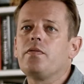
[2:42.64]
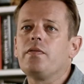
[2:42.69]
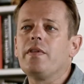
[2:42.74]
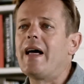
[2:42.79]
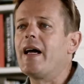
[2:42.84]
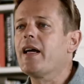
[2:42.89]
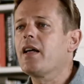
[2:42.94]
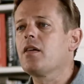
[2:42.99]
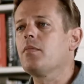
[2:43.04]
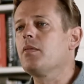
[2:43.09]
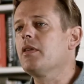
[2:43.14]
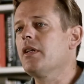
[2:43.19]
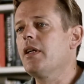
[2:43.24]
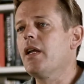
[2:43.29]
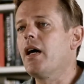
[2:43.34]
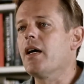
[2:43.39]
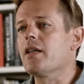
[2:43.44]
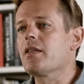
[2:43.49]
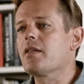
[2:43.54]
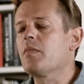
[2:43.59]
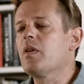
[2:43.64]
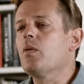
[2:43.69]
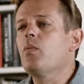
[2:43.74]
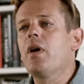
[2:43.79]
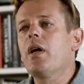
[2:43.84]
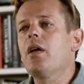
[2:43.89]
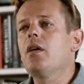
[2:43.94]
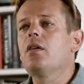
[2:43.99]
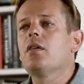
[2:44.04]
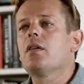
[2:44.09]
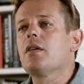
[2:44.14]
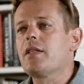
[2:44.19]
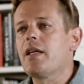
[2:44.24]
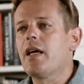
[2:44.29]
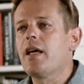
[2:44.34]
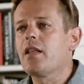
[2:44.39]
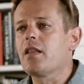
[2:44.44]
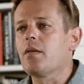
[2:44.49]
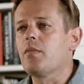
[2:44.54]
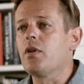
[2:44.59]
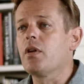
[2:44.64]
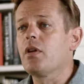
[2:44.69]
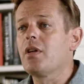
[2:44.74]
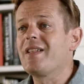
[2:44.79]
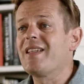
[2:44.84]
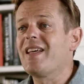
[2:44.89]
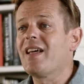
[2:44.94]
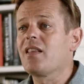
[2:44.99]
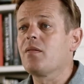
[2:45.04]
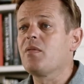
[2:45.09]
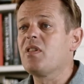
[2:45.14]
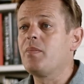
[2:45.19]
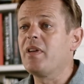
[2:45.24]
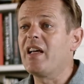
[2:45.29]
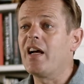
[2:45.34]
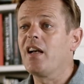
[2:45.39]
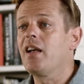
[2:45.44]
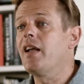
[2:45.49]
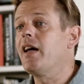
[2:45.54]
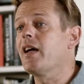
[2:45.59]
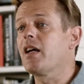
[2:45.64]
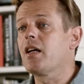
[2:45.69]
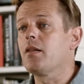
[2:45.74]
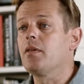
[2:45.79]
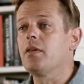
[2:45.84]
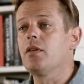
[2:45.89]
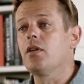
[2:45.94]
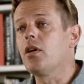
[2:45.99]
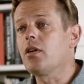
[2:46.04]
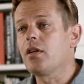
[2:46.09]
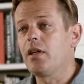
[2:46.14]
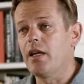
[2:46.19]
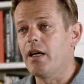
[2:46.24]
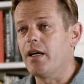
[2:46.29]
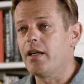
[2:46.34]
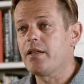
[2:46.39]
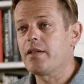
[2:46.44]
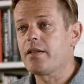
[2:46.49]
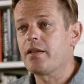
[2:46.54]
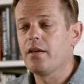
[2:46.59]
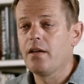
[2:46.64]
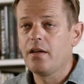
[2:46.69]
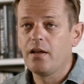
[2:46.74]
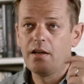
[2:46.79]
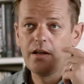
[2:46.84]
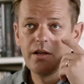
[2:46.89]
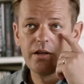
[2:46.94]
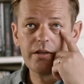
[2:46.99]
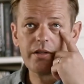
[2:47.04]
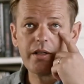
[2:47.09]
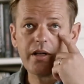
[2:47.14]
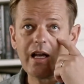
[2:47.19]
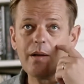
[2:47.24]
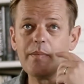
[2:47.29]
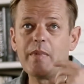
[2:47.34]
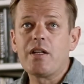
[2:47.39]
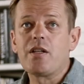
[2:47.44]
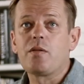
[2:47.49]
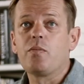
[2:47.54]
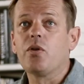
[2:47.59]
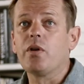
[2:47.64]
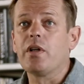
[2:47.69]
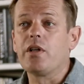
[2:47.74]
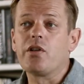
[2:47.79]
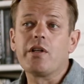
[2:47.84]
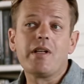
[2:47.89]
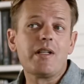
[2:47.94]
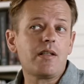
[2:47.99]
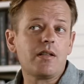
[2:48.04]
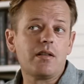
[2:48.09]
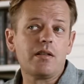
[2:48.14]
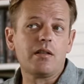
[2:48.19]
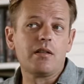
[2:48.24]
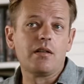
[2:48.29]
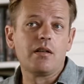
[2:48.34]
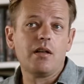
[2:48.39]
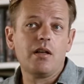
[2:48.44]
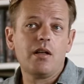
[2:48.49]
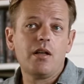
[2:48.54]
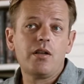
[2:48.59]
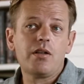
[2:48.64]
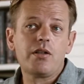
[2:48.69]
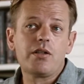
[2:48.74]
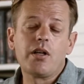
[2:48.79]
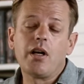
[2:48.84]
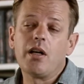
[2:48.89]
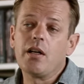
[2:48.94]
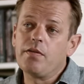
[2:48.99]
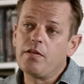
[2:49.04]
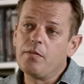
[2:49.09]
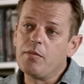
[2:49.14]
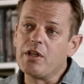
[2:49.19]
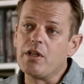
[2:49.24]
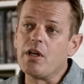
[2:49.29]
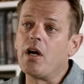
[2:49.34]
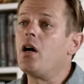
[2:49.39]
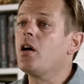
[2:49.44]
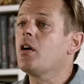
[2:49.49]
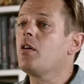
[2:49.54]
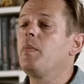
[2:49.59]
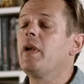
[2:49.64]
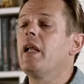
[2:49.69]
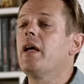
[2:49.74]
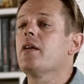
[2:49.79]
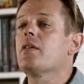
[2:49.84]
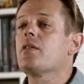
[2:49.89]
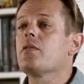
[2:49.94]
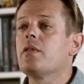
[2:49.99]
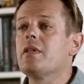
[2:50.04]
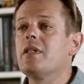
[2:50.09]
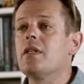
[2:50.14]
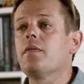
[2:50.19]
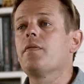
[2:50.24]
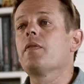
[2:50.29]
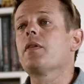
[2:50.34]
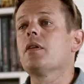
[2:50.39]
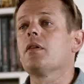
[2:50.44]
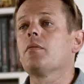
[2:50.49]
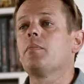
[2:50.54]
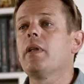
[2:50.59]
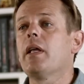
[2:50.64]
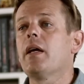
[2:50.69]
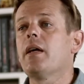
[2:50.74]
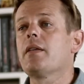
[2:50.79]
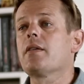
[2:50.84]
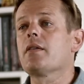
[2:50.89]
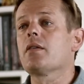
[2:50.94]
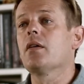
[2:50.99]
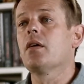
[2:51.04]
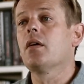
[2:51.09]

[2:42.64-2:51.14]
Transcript: likable and nice, where are you going to take them? You're going to take them to be unlikable and not nice. So I'm much more interested in starting from a dark place or a difficult place